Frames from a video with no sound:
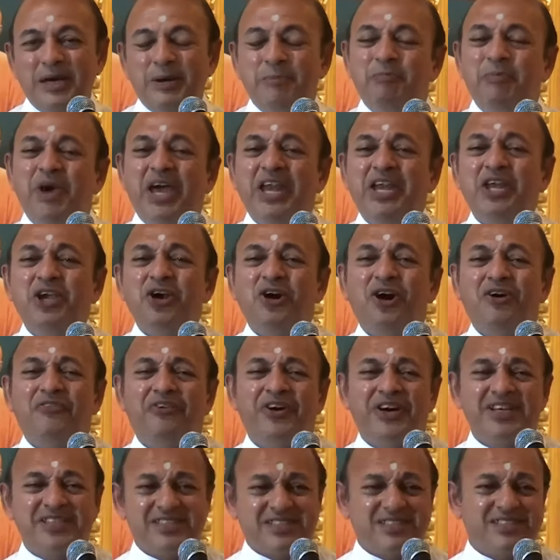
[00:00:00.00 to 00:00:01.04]
Many
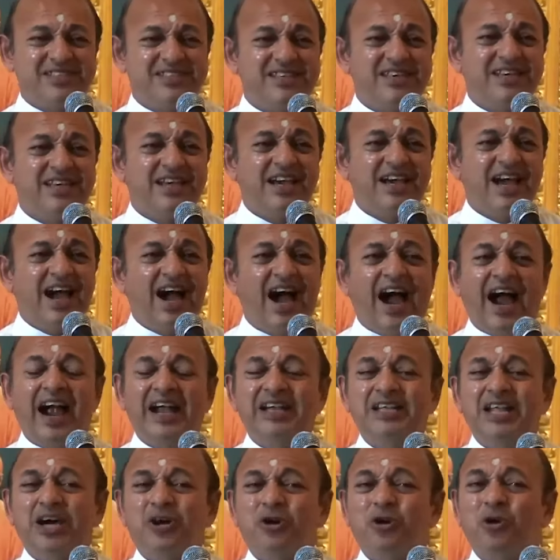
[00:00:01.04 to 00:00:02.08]
of us had the